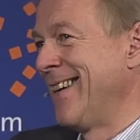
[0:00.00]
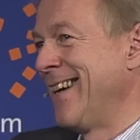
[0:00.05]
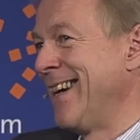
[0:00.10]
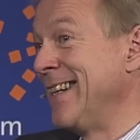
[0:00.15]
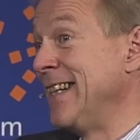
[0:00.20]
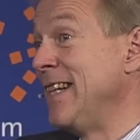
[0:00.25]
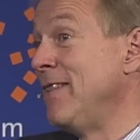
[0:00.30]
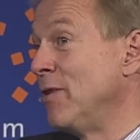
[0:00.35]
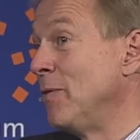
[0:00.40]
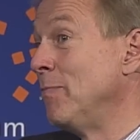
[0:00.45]

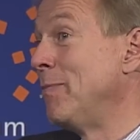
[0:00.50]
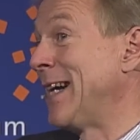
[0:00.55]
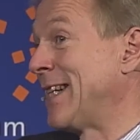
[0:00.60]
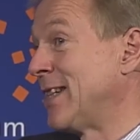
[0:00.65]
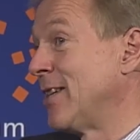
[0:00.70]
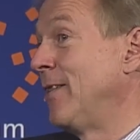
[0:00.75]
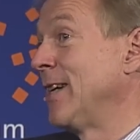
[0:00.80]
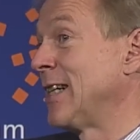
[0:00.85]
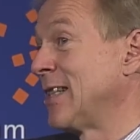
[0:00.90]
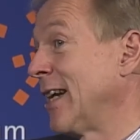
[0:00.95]
an even
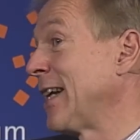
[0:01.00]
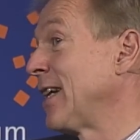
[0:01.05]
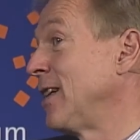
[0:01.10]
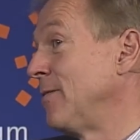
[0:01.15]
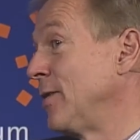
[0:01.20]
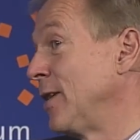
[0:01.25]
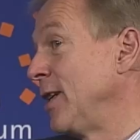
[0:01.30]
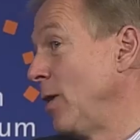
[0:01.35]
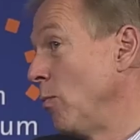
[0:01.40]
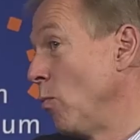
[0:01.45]
better
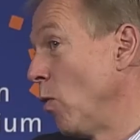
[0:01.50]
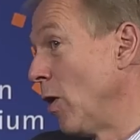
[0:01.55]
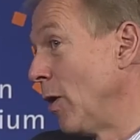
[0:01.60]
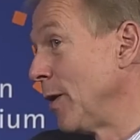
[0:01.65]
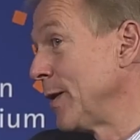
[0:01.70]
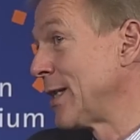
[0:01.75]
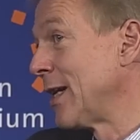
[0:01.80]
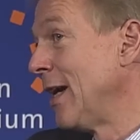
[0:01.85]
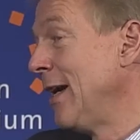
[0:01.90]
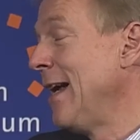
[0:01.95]
executive than he
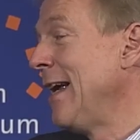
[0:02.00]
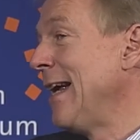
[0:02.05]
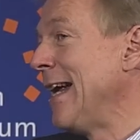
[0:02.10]
was